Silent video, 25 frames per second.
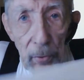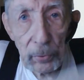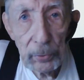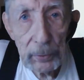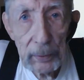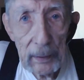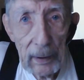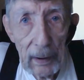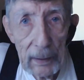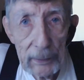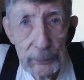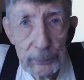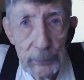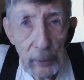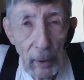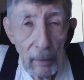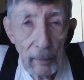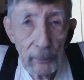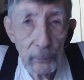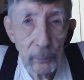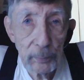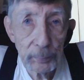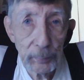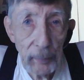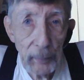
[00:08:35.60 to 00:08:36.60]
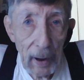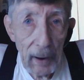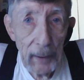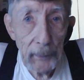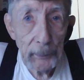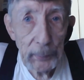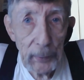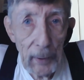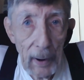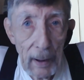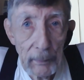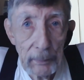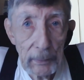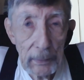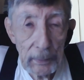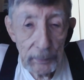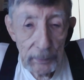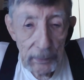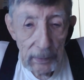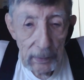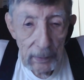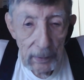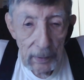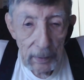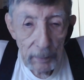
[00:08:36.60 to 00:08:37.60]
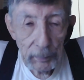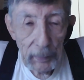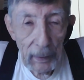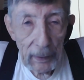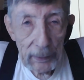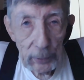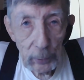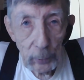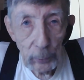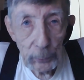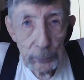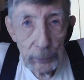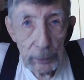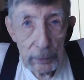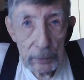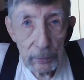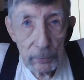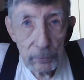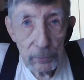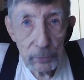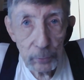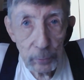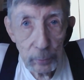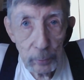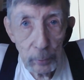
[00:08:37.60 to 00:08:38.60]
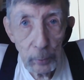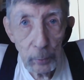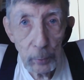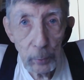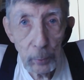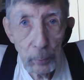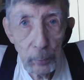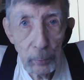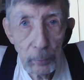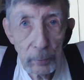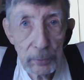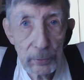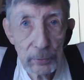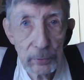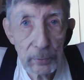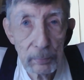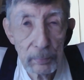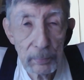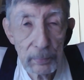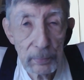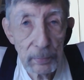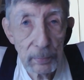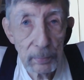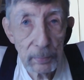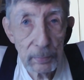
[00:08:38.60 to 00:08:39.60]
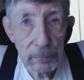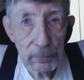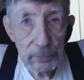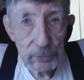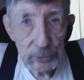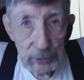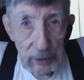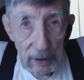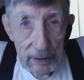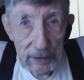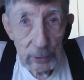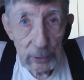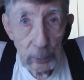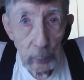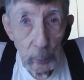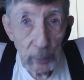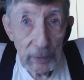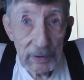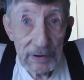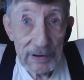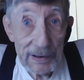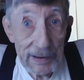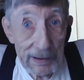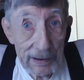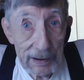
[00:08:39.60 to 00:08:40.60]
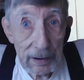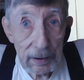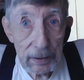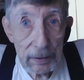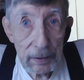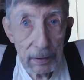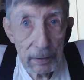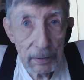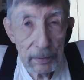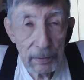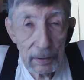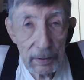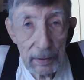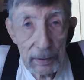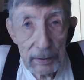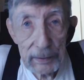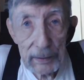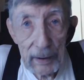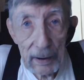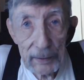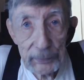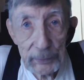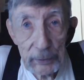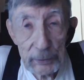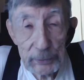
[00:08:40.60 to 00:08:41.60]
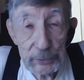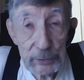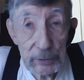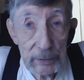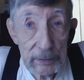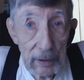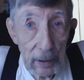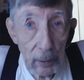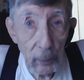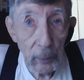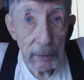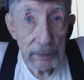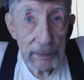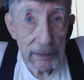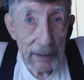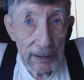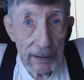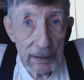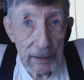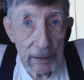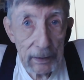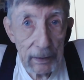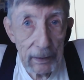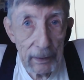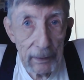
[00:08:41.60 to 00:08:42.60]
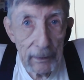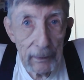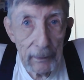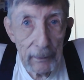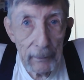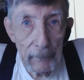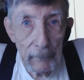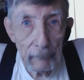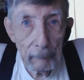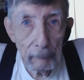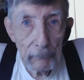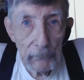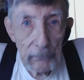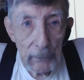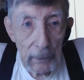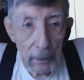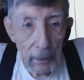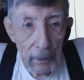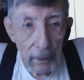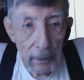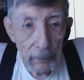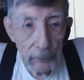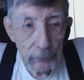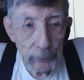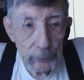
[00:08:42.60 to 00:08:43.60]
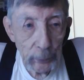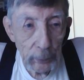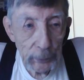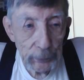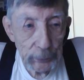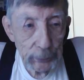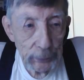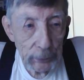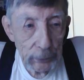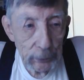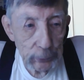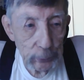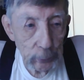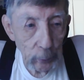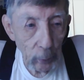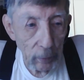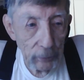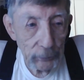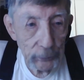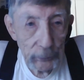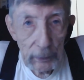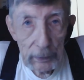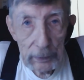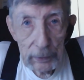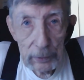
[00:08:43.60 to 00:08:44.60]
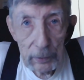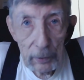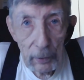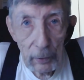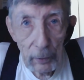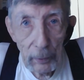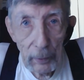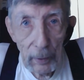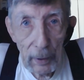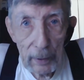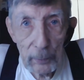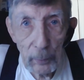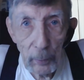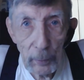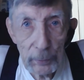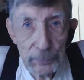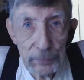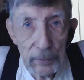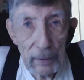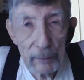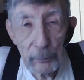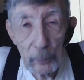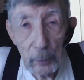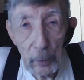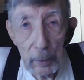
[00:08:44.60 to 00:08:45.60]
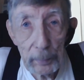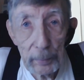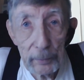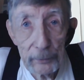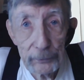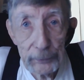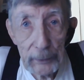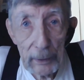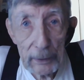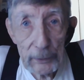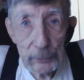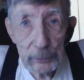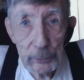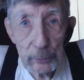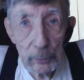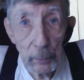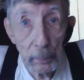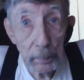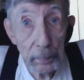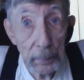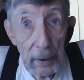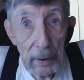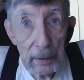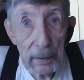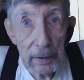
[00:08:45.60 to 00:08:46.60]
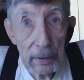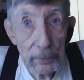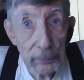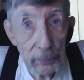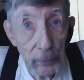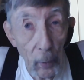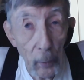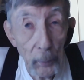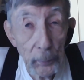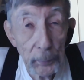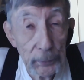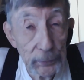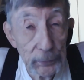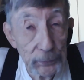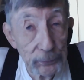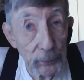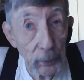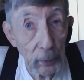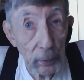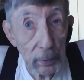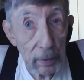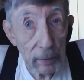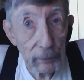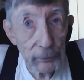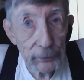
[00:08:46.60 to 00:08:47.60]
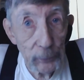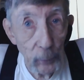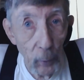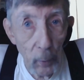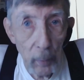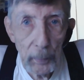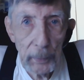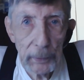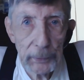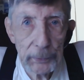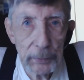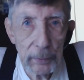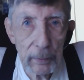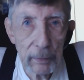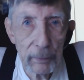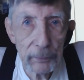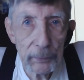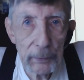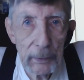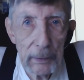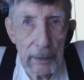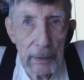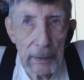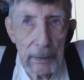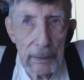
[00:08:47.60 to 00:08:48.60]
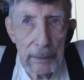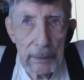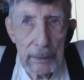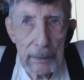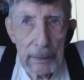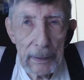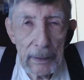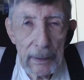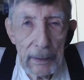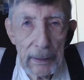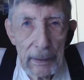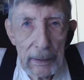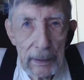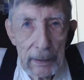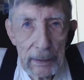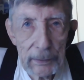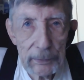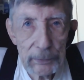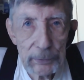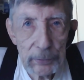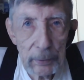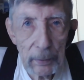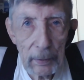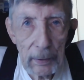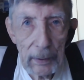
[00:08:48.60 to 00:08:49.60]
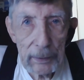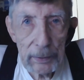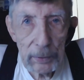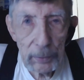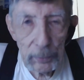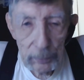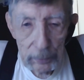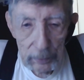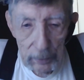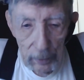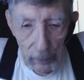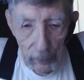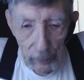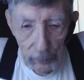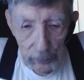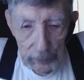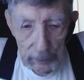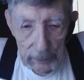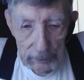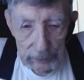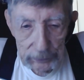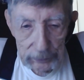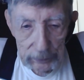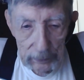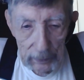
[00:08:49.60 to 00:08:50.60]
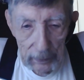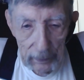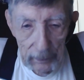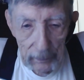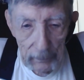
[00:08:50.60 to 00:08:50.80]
that I solved my problem by using true, genuine ink and not the generic ink. So this is a short video. I know it's not very professional, but I hope it's very informative, and to let you know that